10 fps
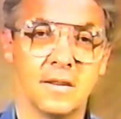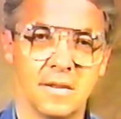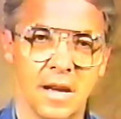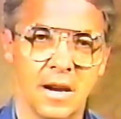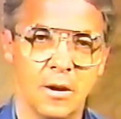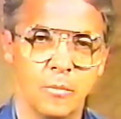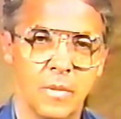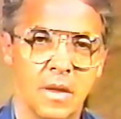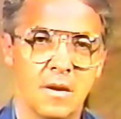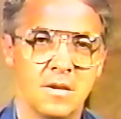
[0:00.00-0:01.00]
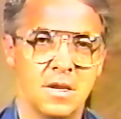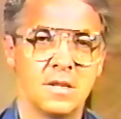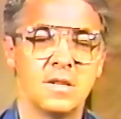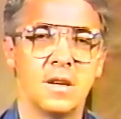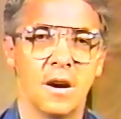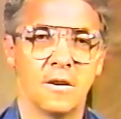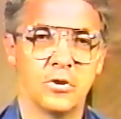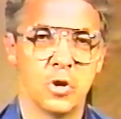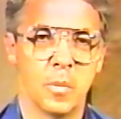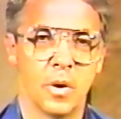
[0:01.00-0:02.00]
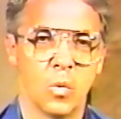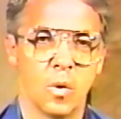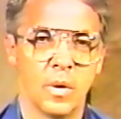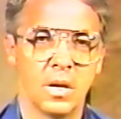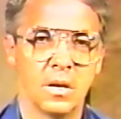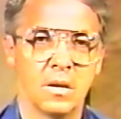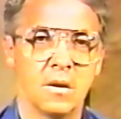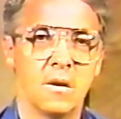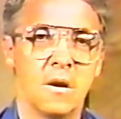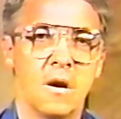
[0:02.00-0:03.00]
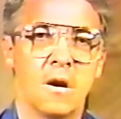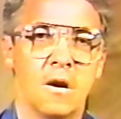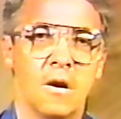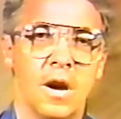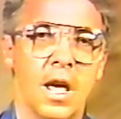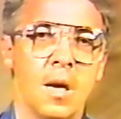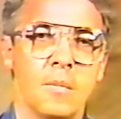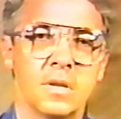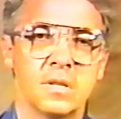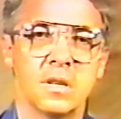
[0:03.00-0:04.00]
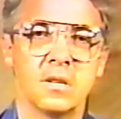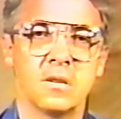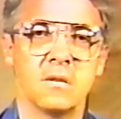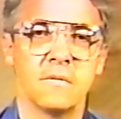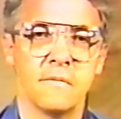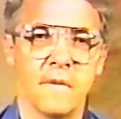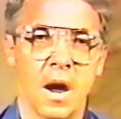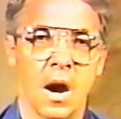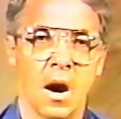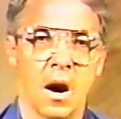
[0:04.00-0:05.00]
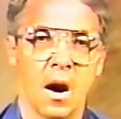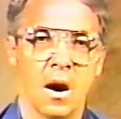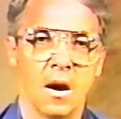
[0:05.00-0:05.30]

said, she's a young German woman. Her name is Sister Fair.